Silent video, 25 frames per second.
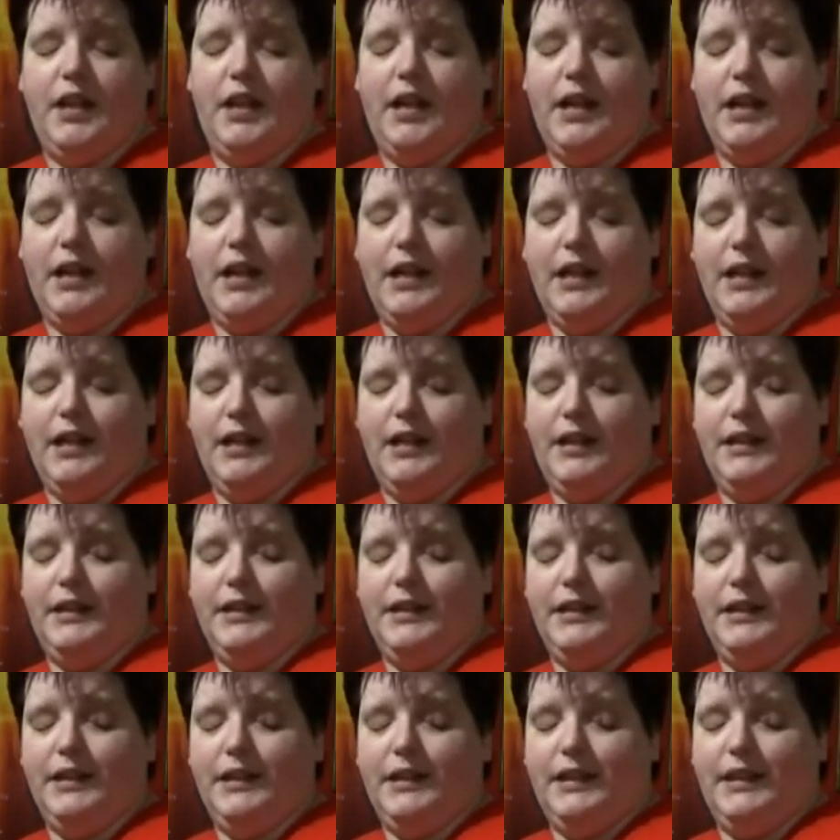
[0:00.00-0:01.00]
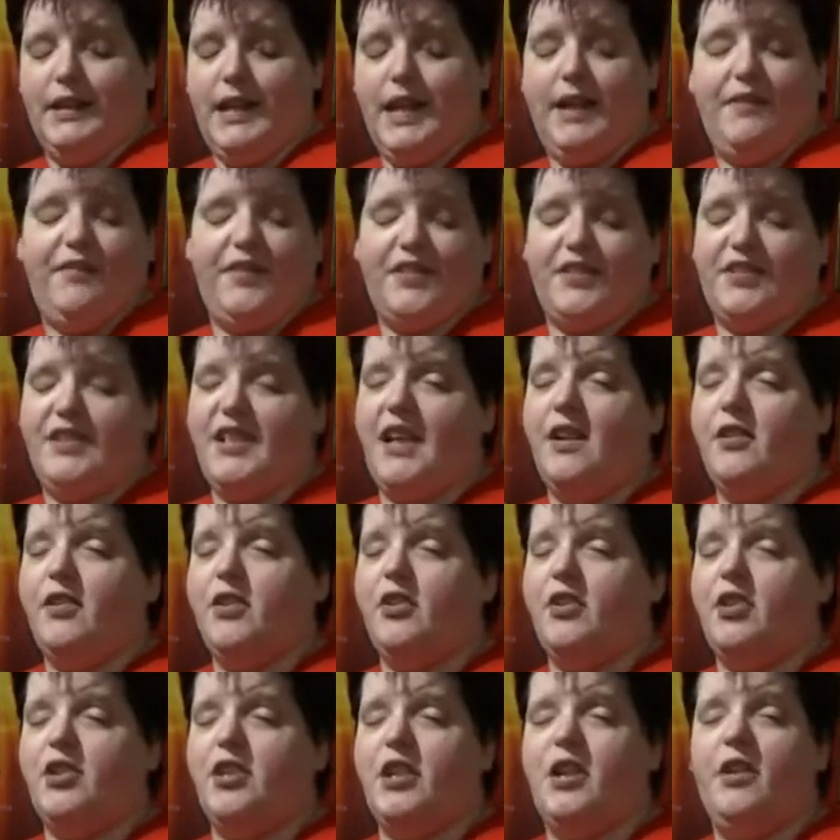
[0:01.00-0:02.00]
If it's sat on
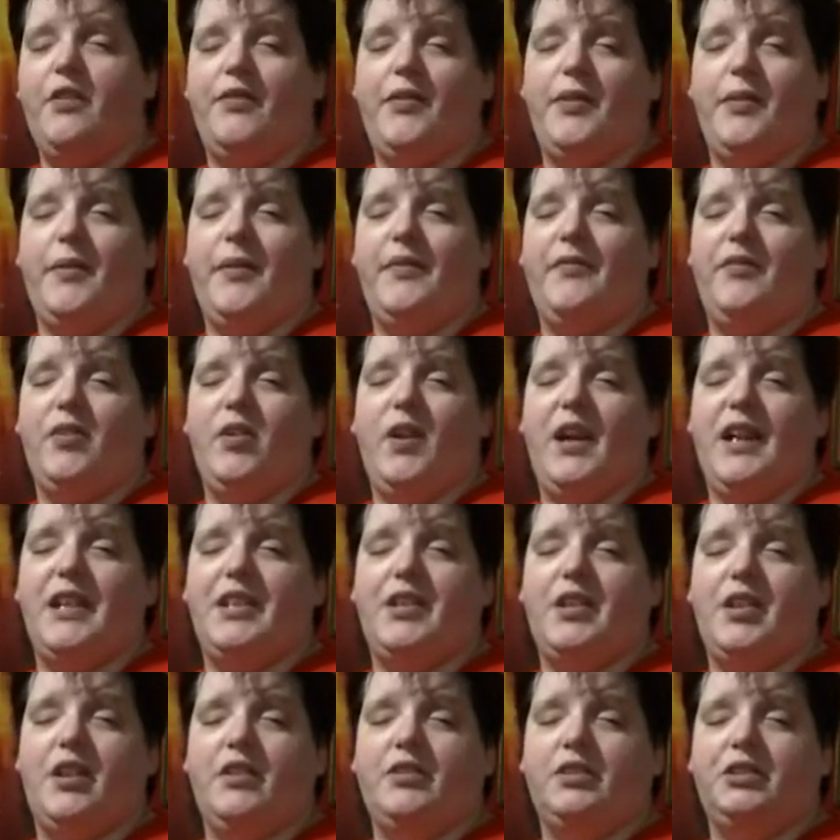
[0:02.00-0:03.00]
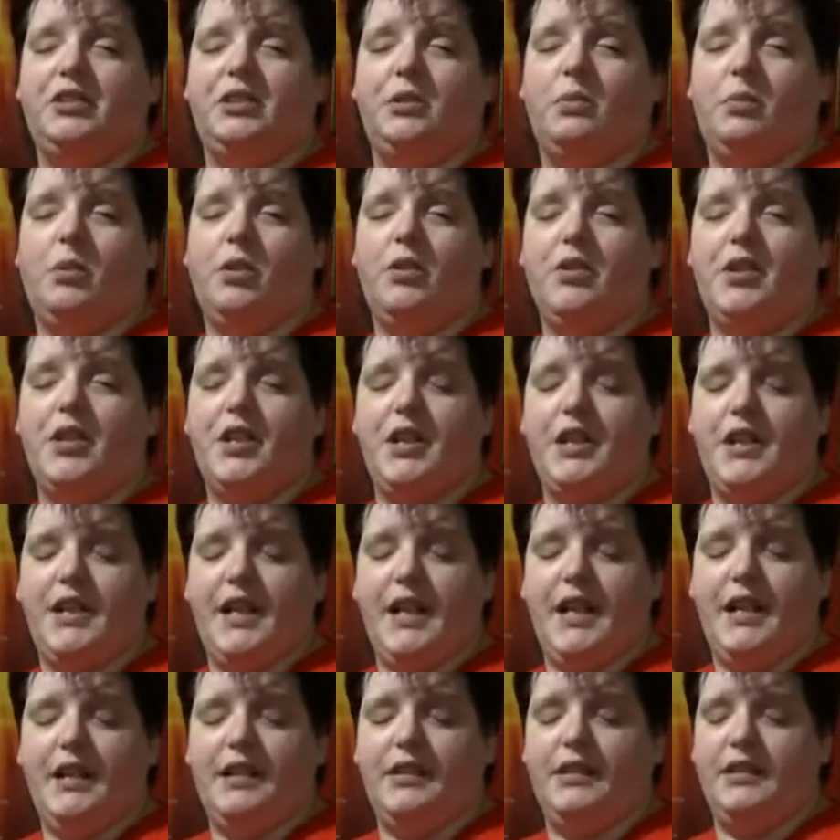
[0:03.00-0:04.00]
your shelf, you have not had a chance to watch it
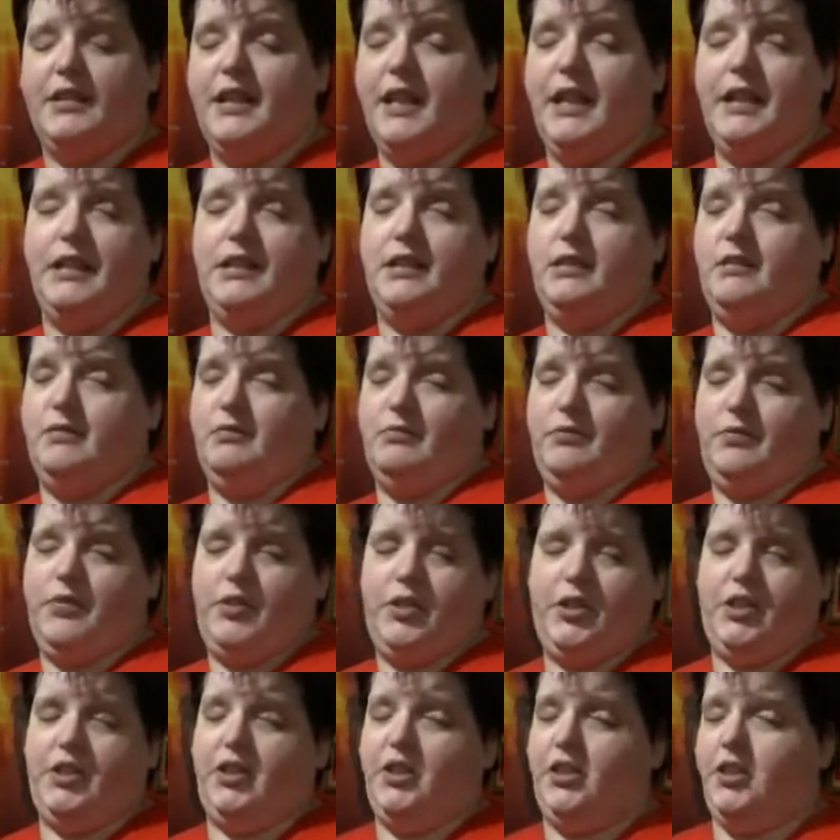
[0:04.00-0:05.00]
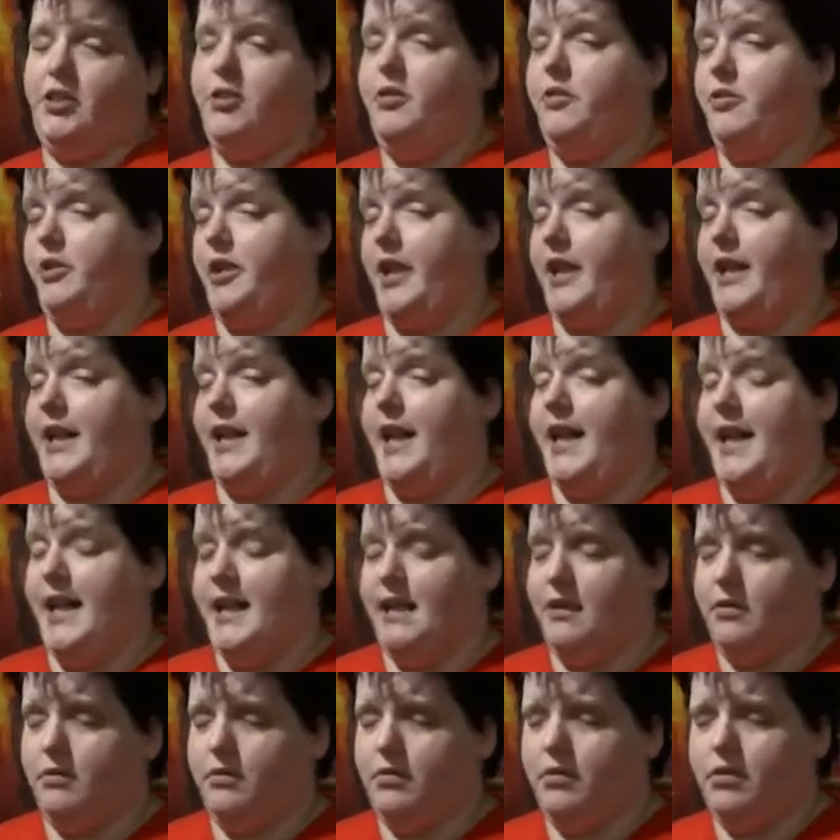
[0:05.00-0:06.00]
yet, then do check it
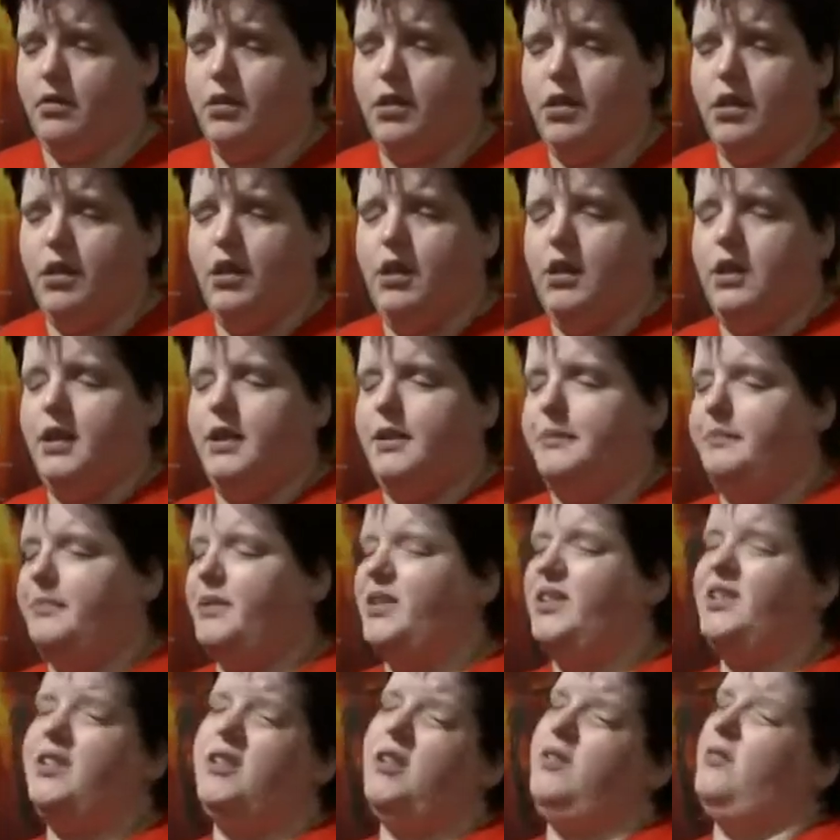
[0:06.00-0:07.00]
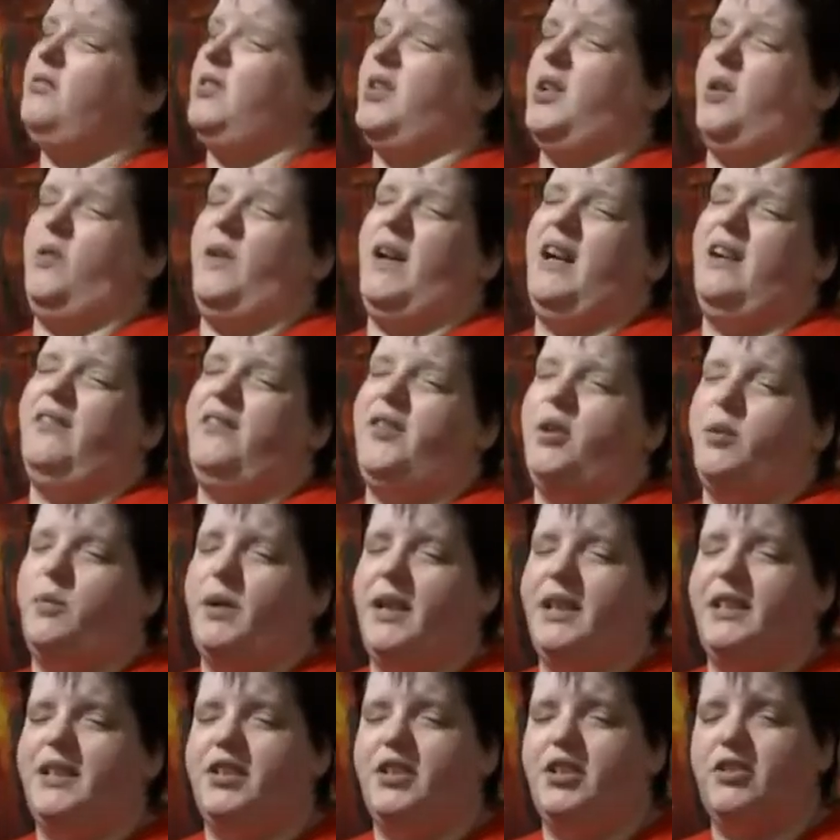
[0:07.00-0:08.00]
out. But don't go out of your
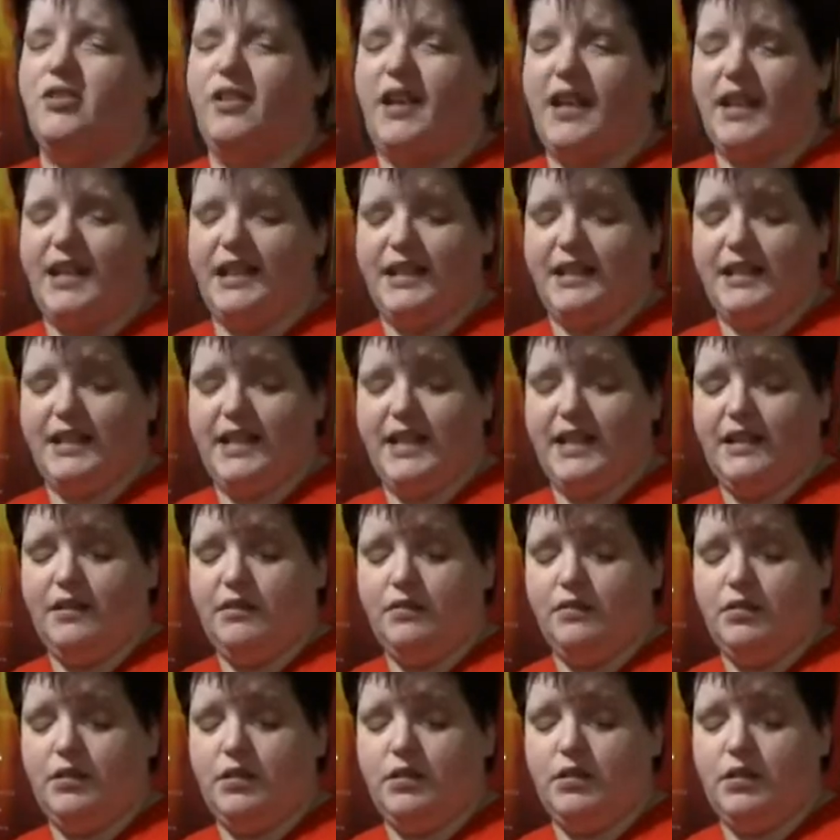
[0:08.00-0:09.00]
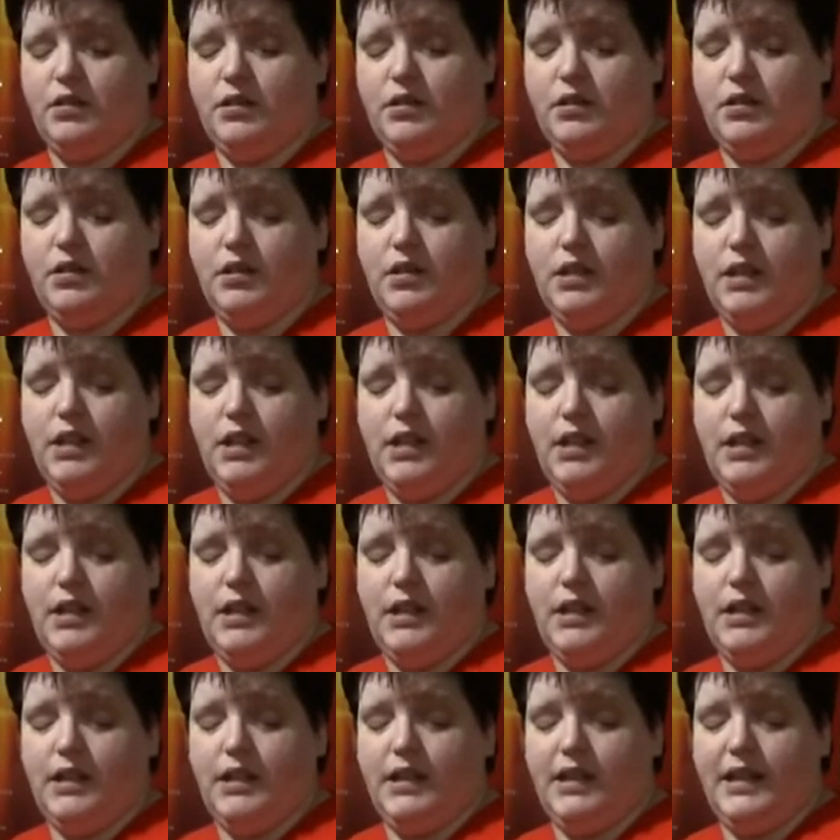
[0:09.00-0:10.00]
way to track it down.
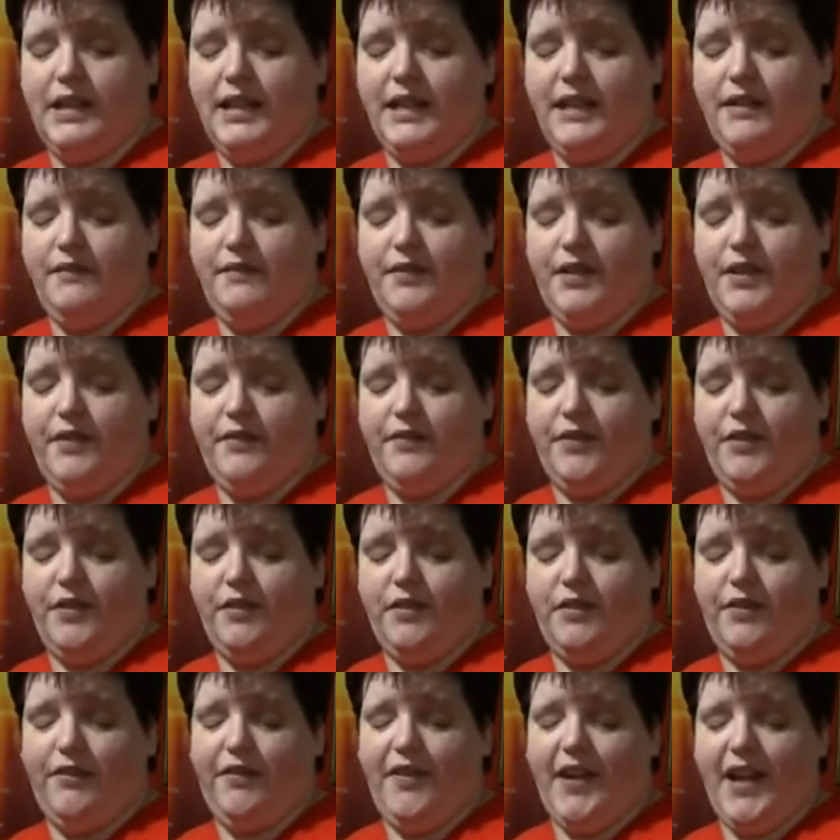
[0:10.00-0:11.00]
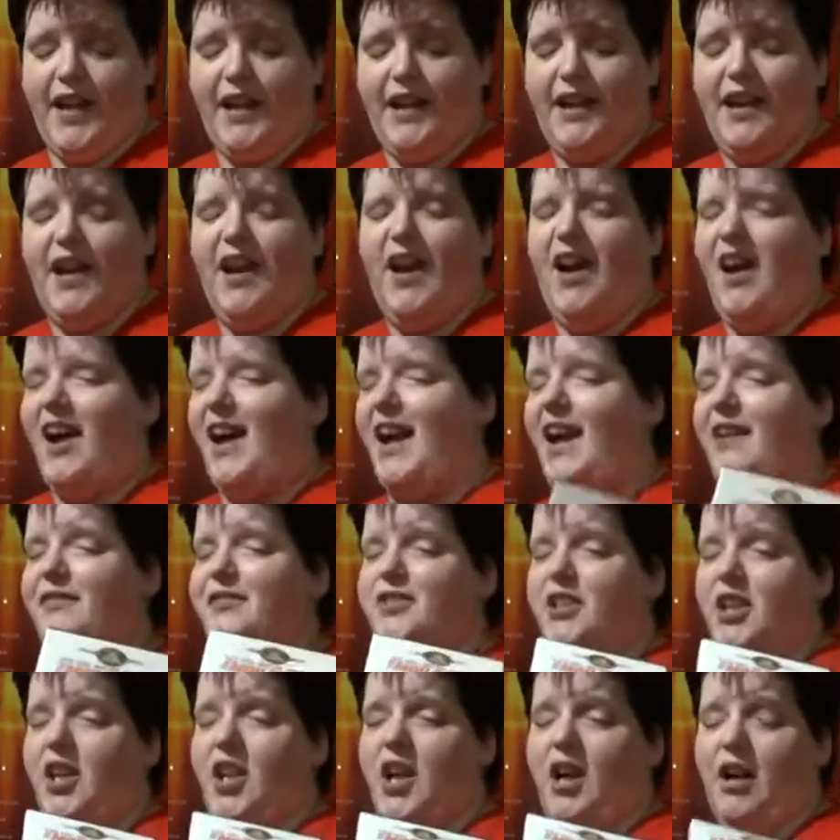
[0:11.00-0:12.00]
Even if you're a fan, I have
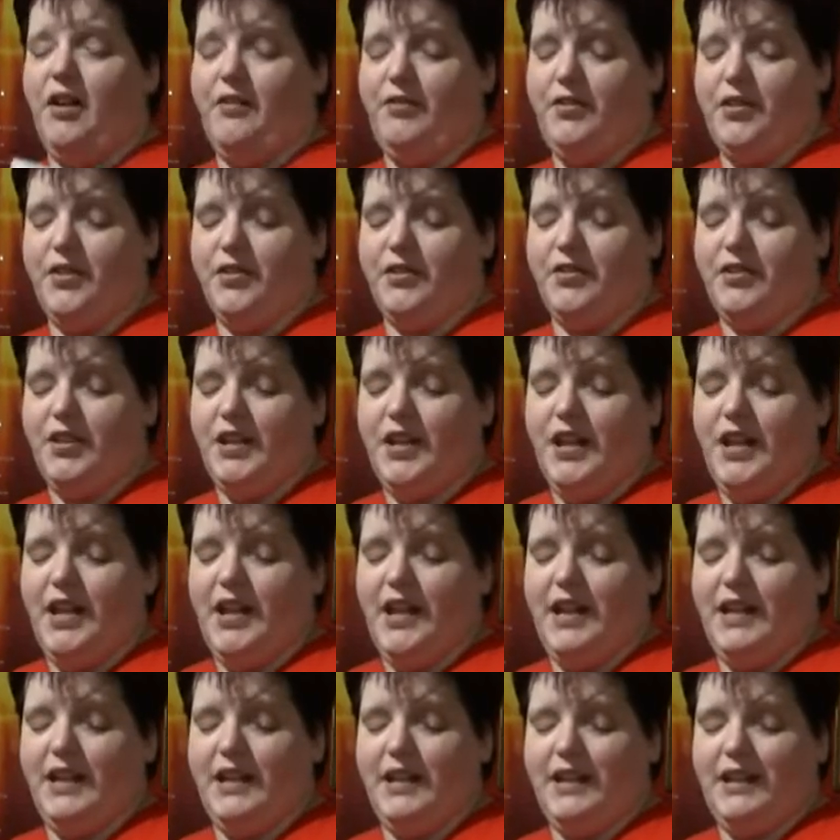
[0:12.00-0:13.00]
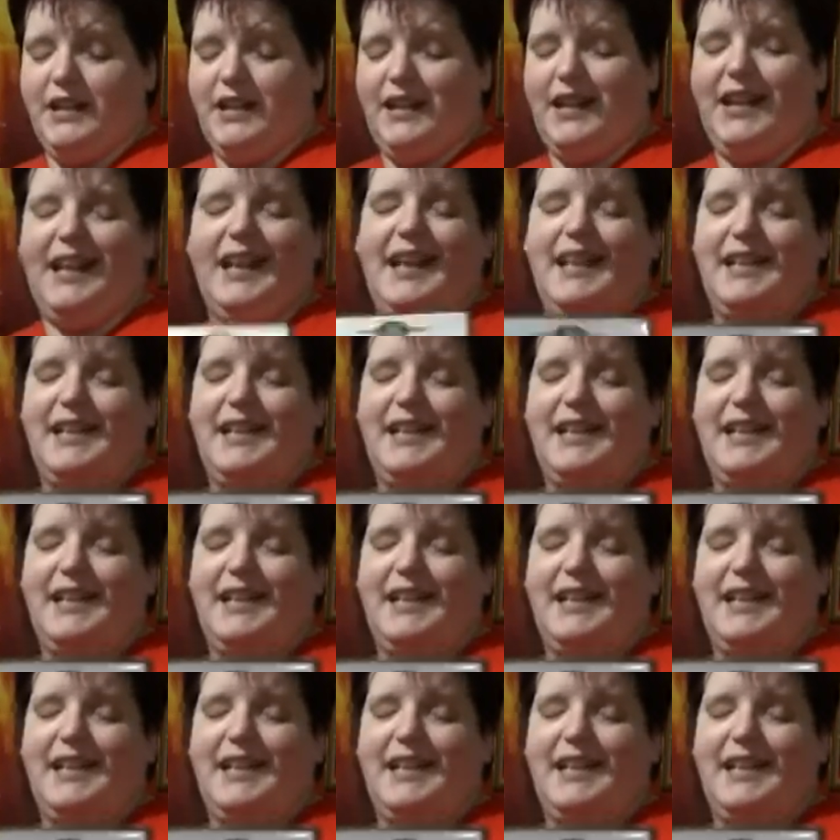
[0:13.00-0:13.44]
to laugh because Claire